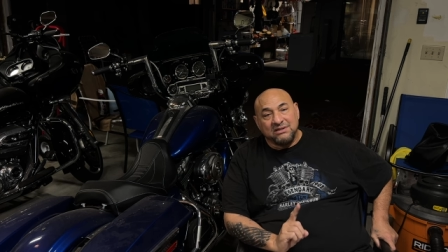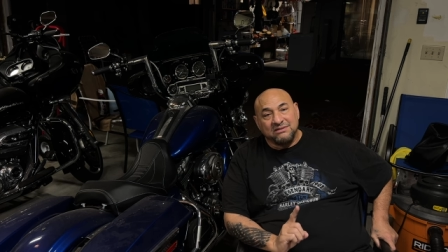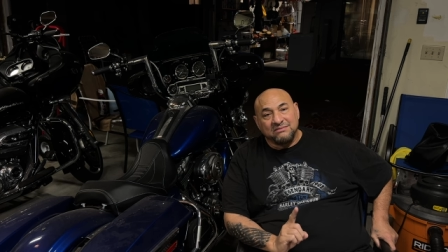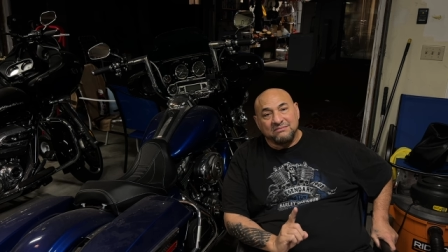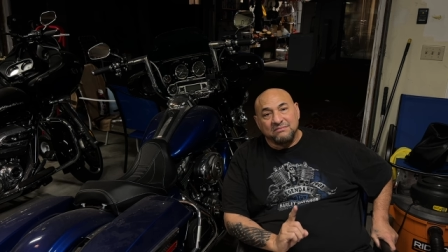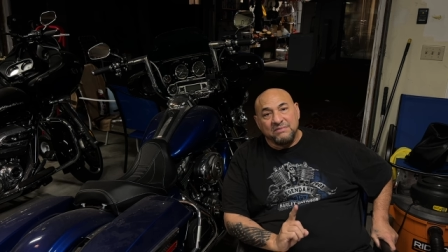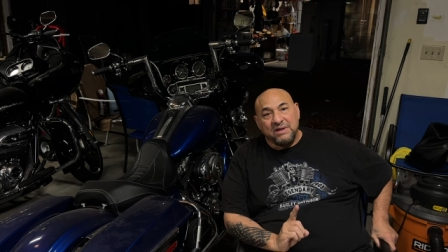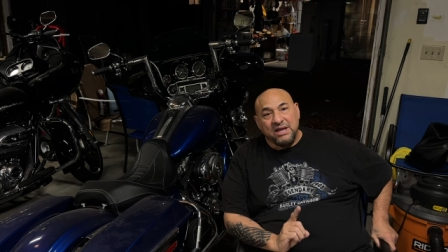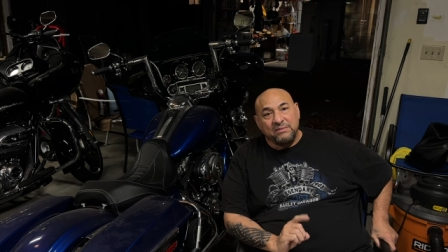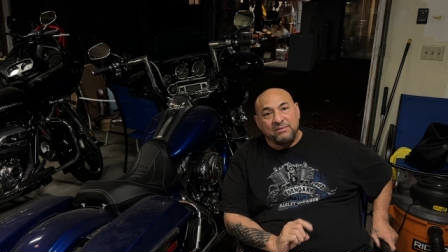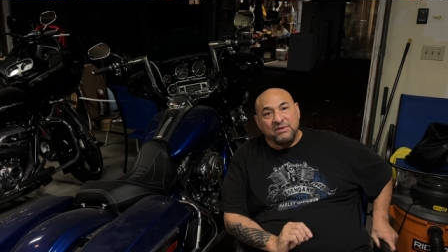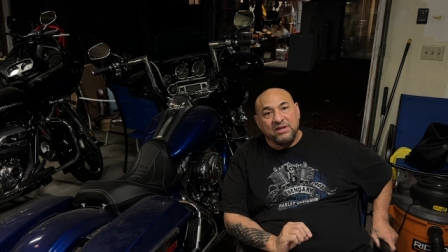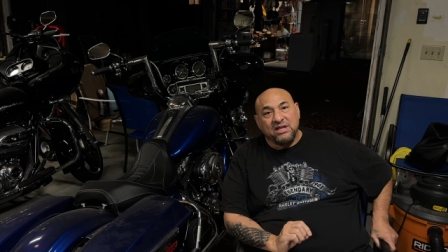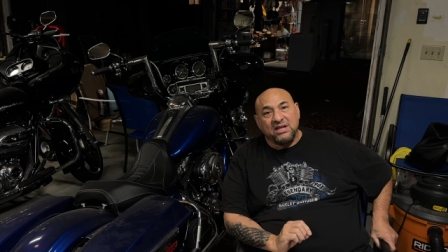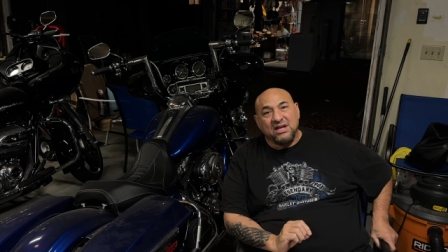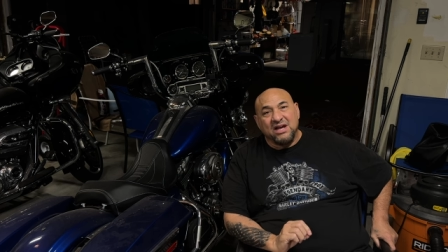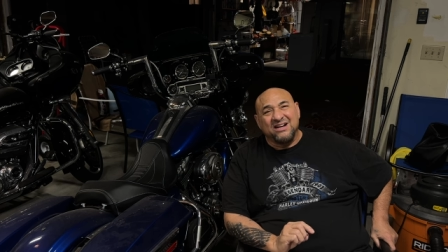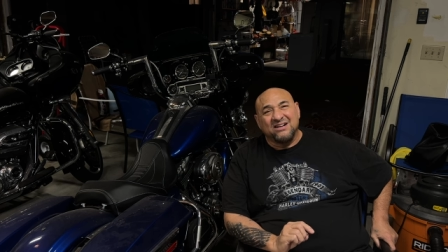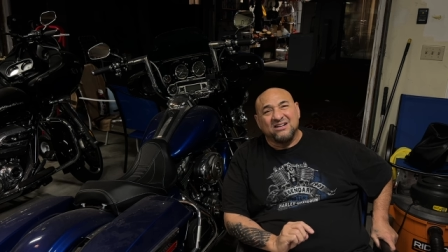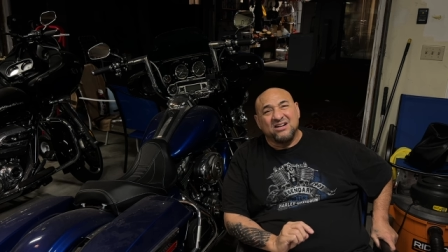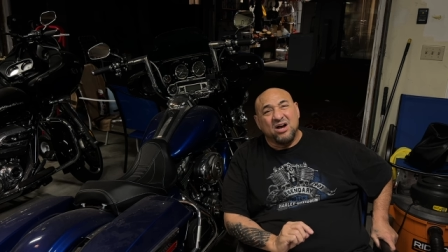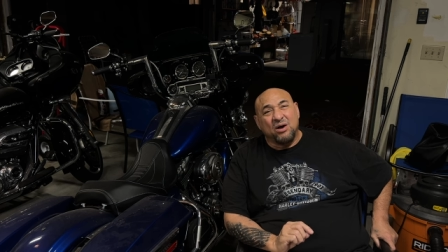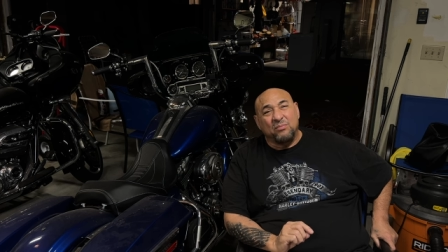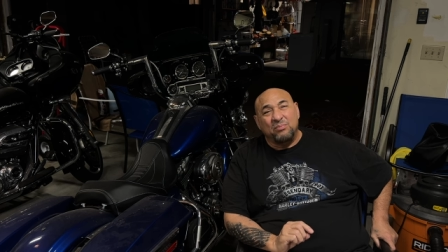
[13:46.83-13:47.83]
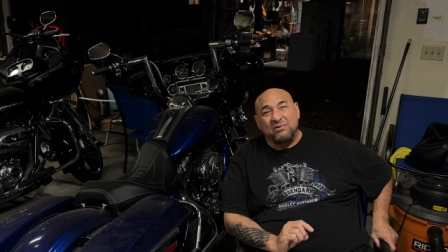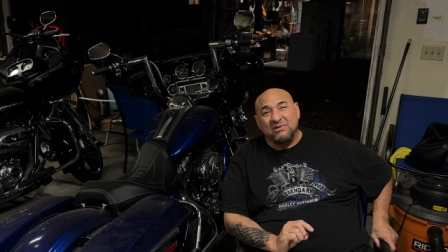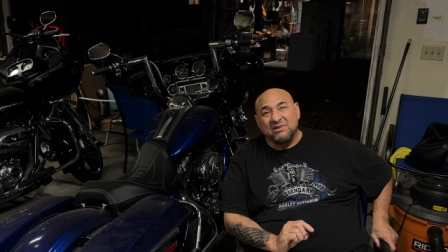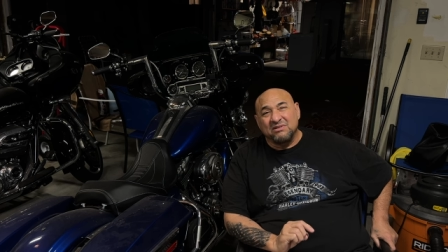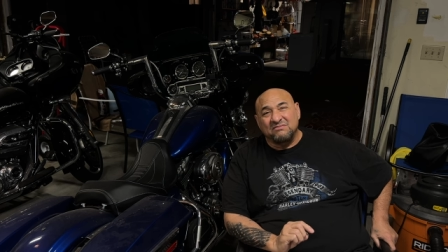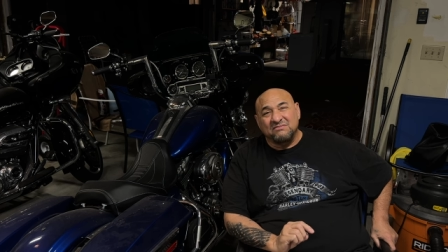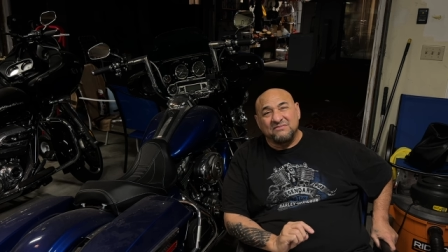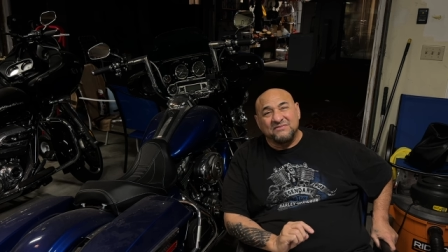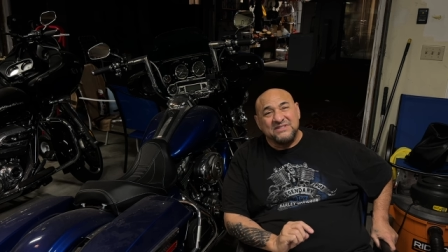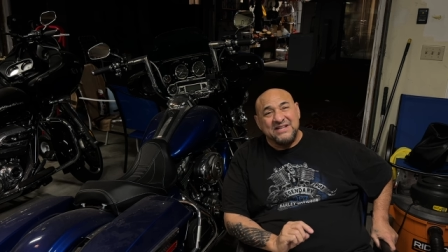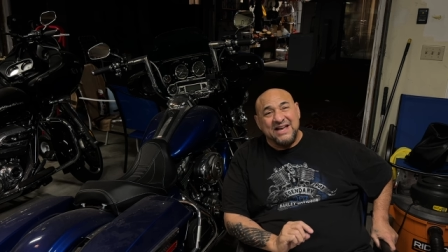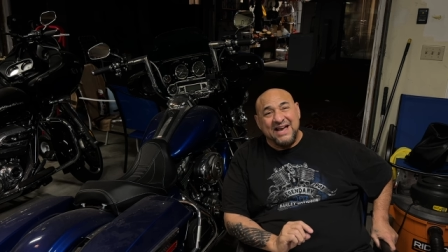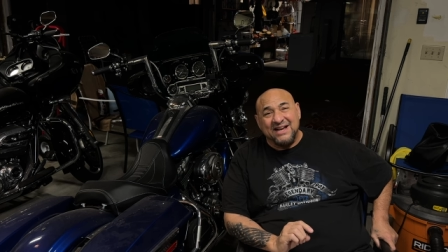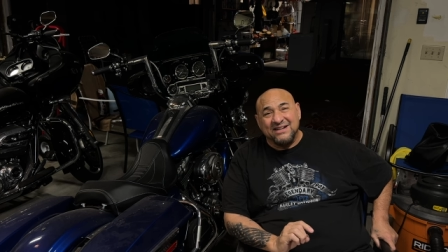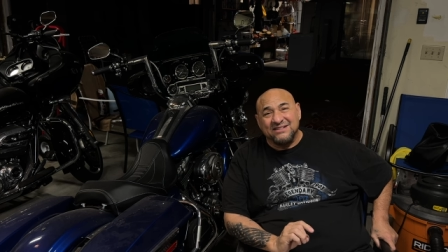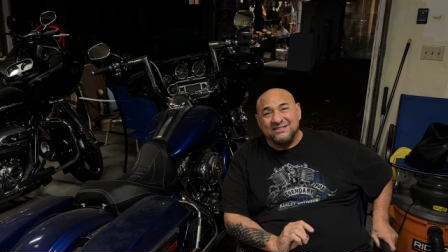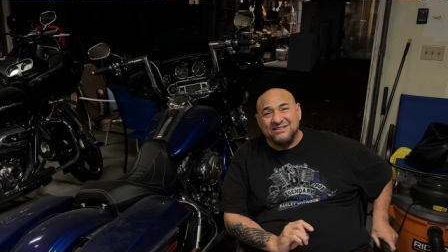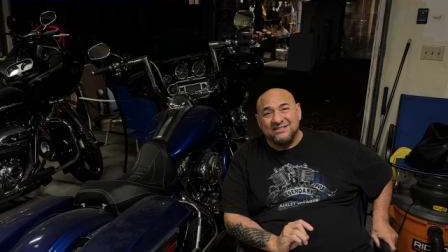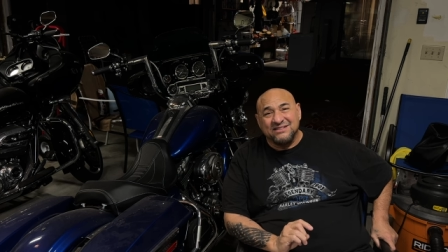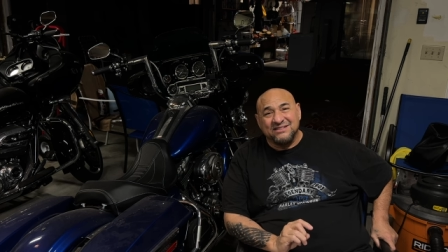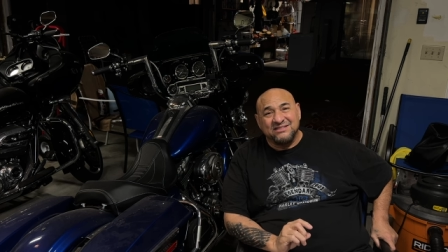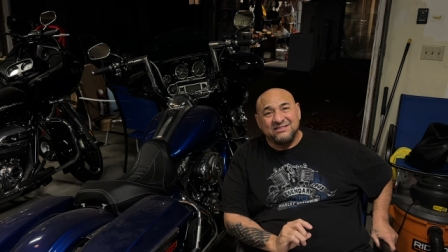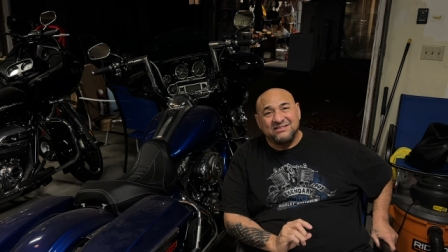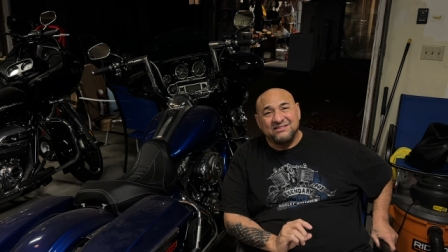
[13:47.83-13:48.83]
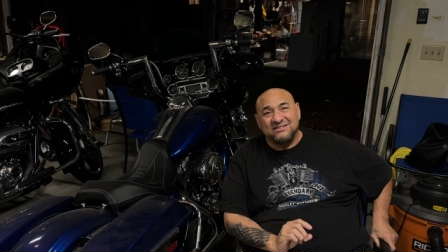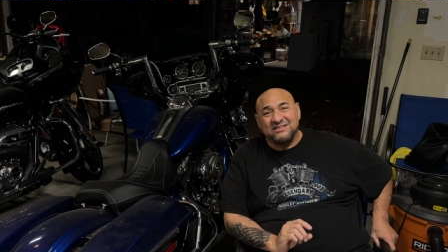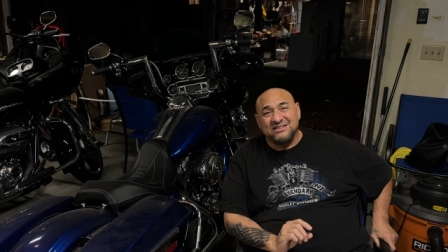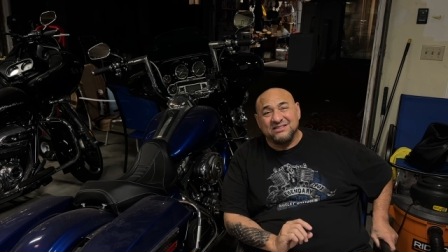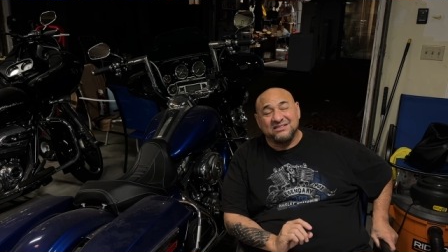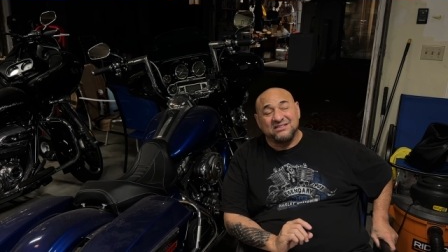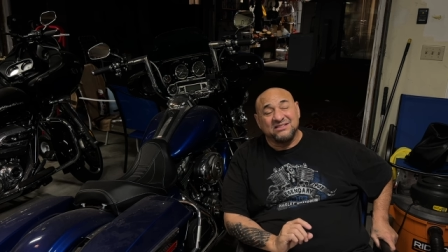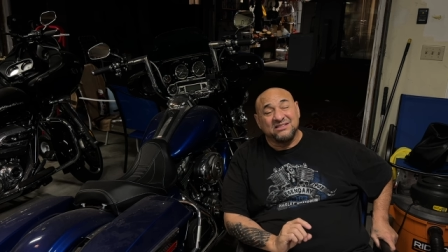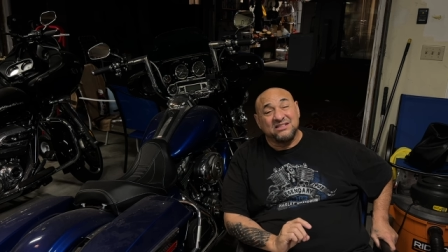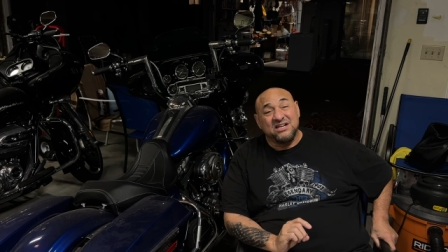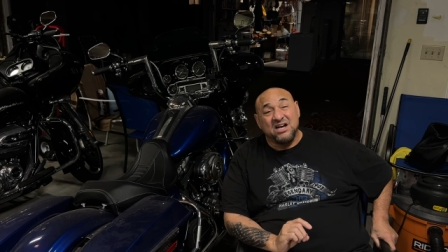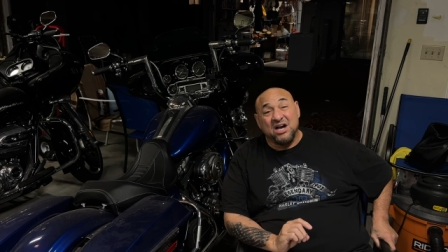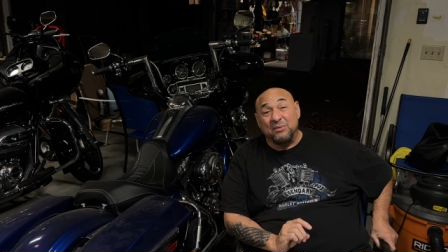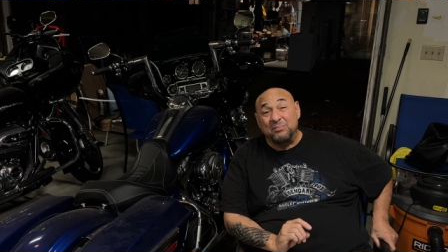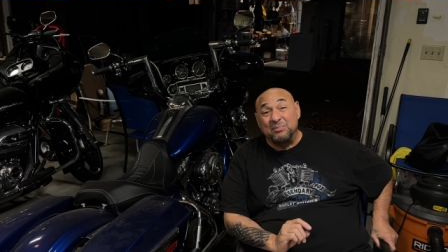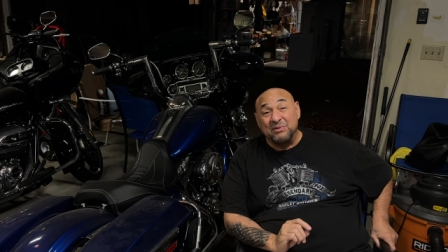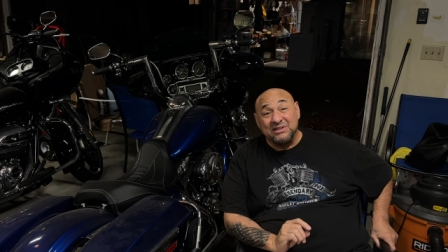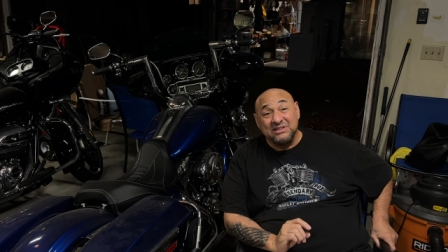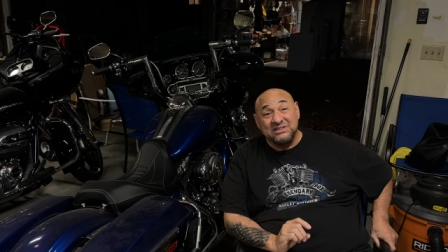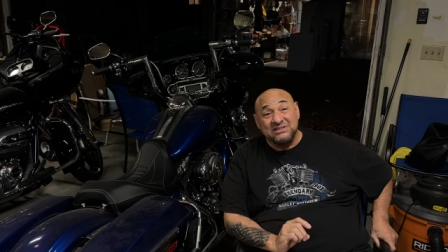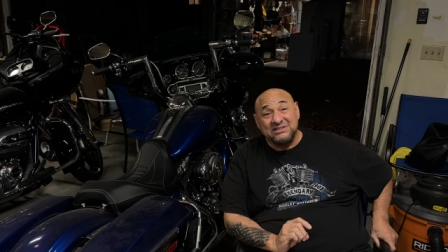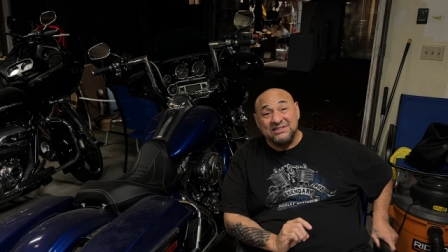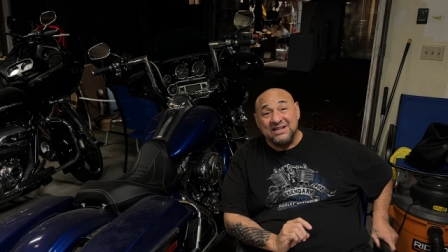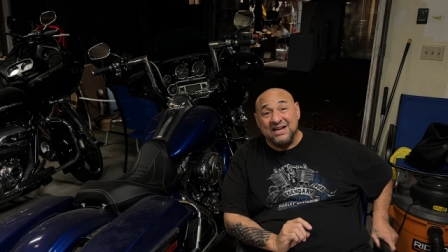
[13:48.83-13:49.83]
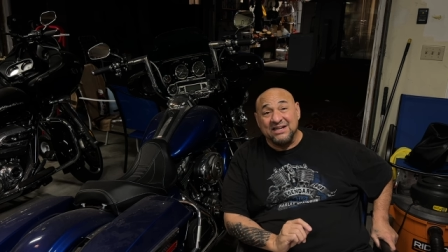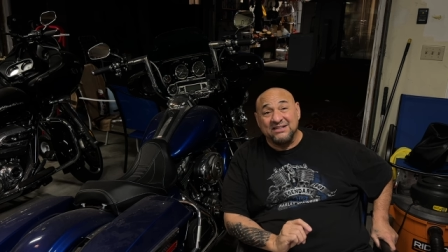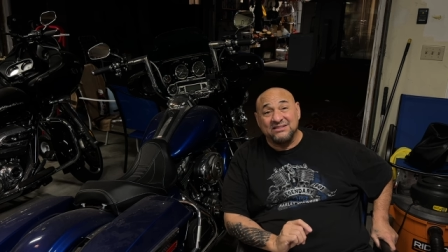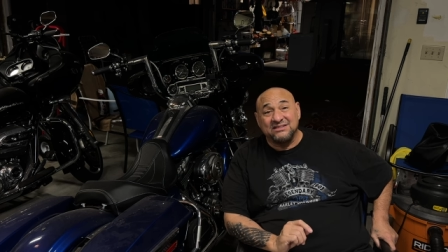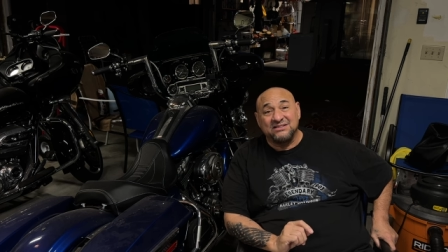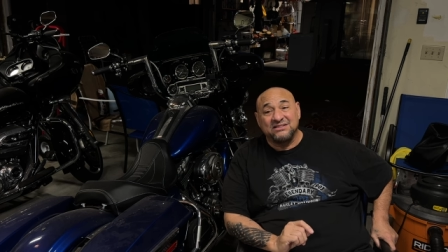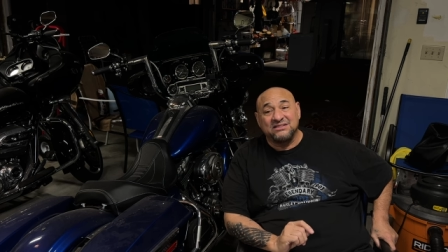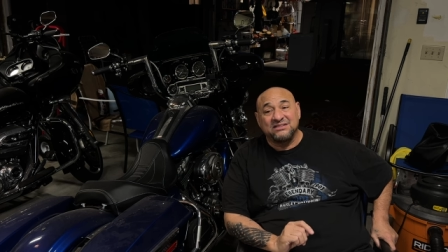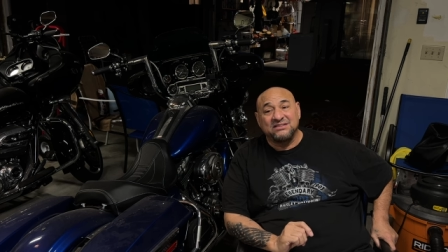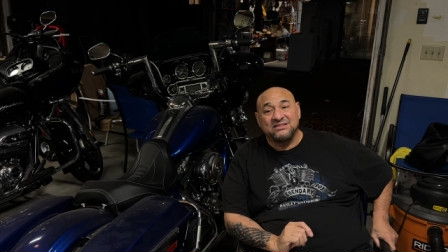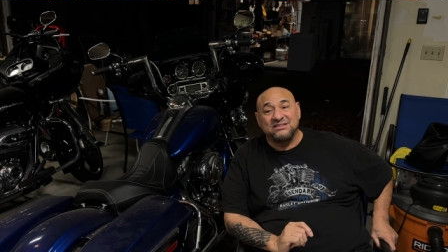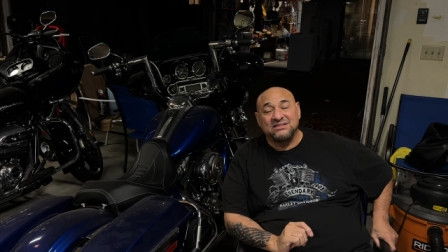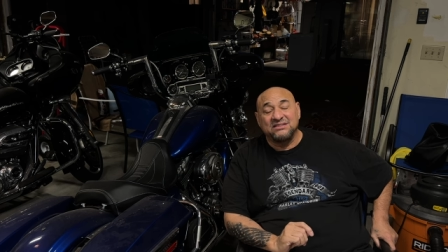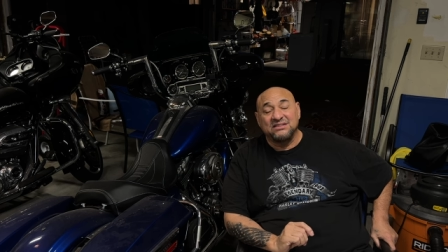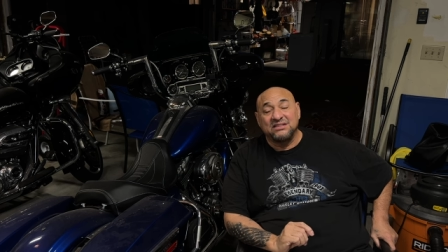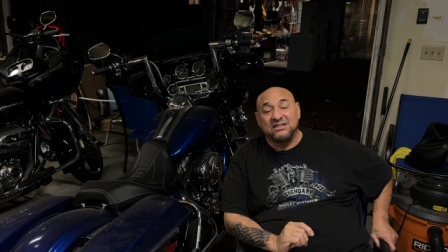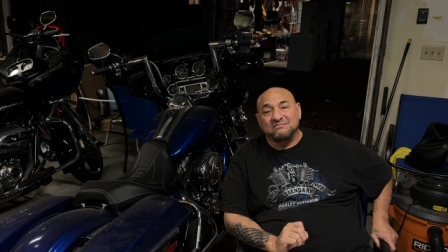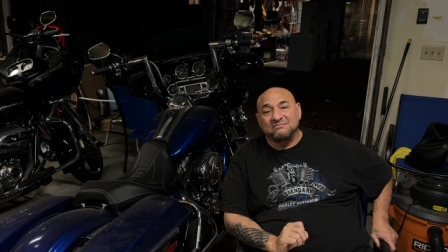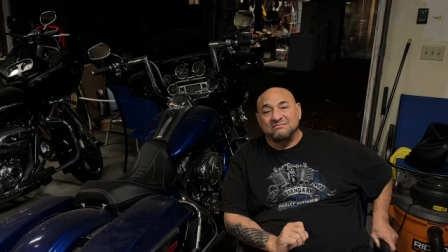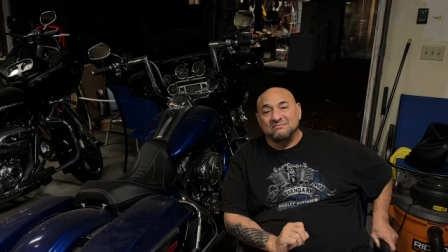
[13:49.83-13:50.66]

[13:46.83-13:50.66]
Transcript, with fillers: maybe a couple in Texas, just a couple in Texas,